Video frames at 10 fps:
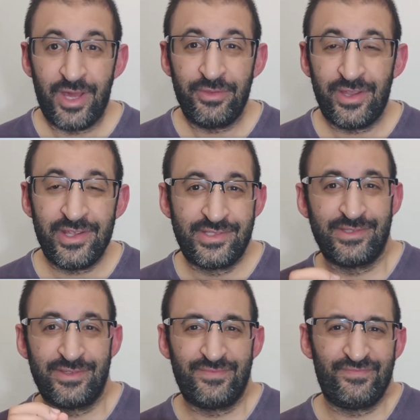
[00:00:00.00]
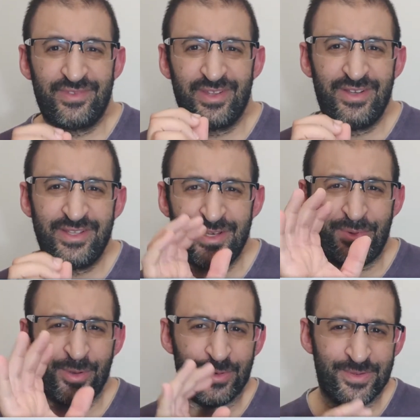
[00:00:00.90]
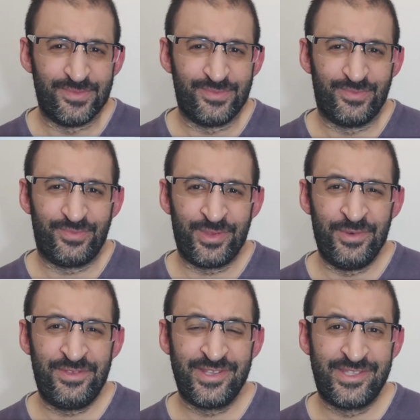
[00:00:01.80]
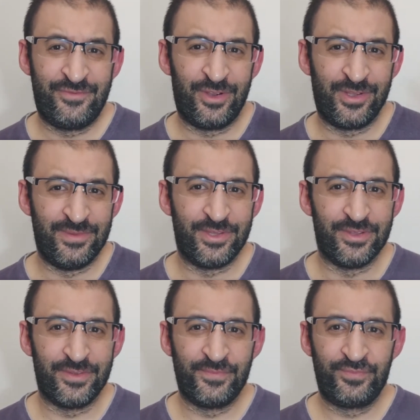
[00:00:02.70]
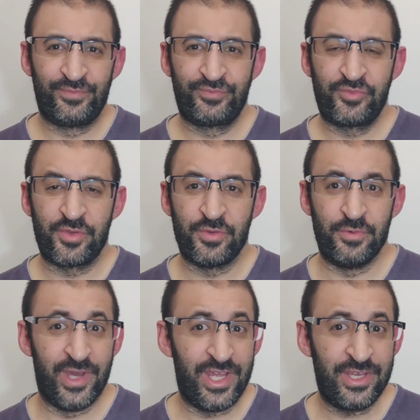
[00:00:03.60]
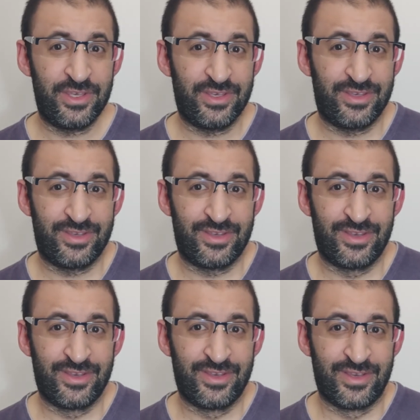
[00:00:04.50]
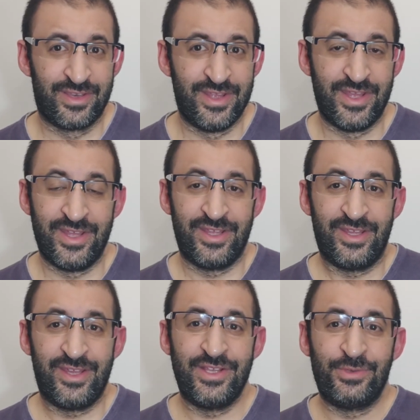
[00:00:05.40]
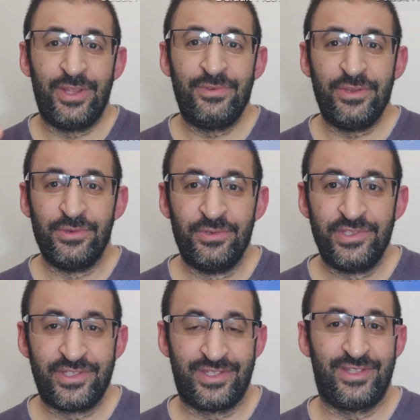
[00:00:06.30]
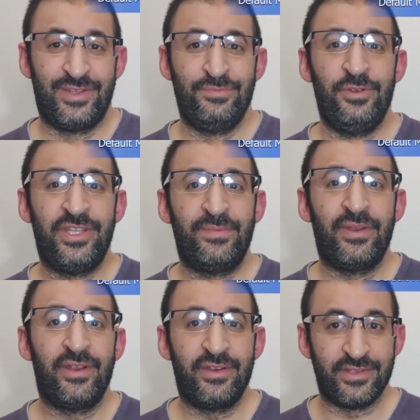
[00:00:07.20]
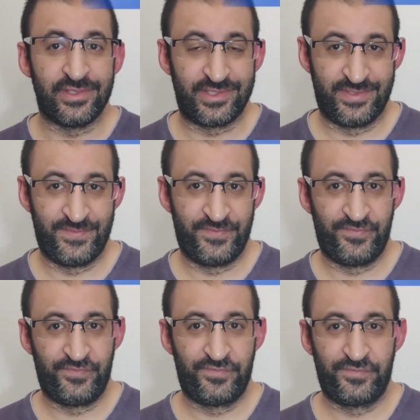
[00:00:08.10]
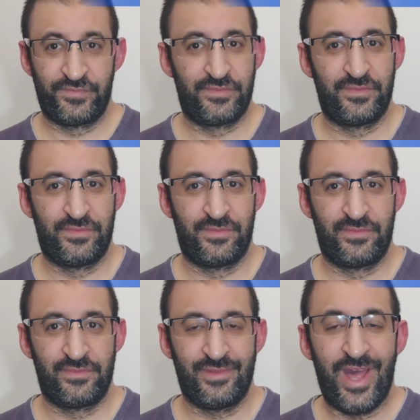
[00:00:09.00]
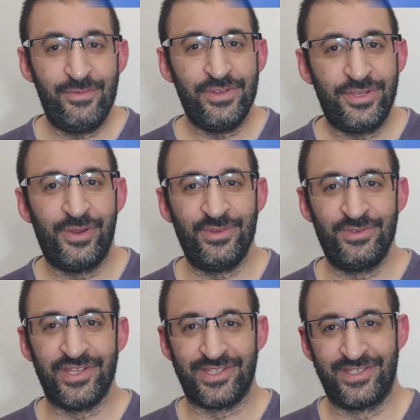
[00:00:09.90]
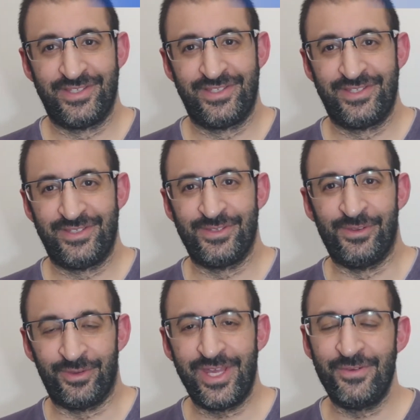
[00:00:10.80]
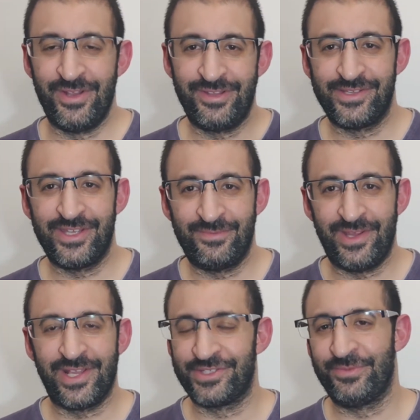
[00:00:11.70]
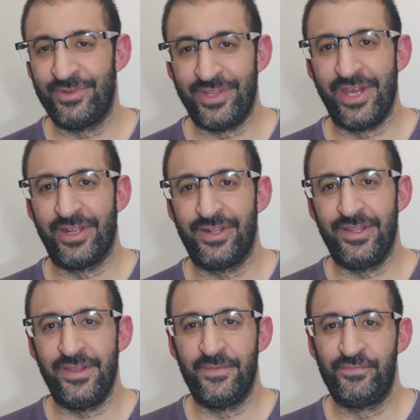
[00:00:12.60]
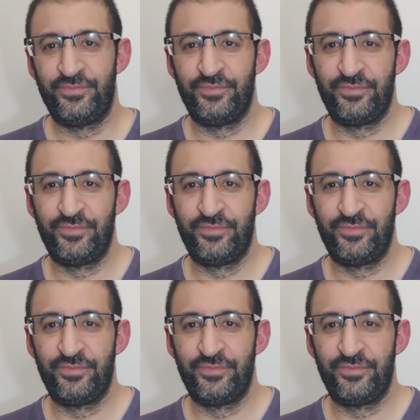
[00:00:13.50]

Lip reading: Now there is a little problem with this default method. When we use multiple inheritance. I will show you this. Okay, we understand by example directly.